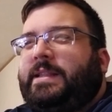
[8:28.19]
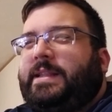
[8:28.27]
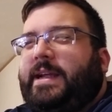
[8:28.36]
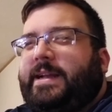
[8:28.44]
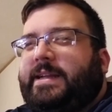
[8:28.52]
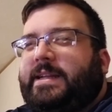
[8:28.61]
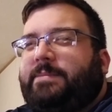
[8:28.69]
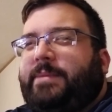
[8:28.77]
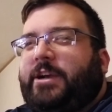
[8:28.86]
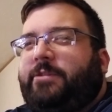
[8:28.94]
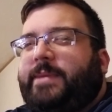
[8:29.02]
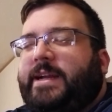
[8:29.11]
They had to get the
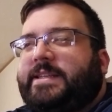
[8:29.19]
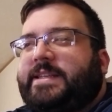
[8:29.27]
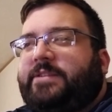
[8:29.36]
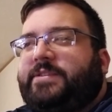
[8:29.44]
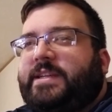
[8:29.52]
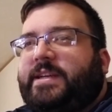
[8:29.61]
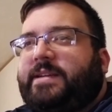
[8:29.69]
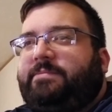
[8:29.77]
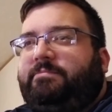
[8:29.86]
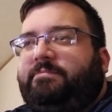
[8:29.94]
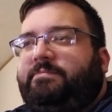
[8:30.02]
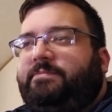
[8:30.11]
paramedics out to
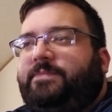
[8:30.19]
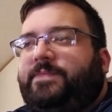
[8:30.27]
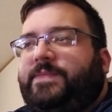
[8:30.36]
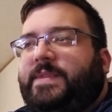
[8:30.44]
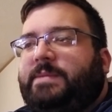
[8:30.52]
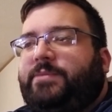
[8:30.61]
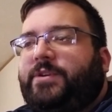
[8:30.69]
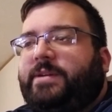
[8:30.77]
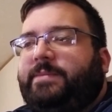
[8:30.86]
put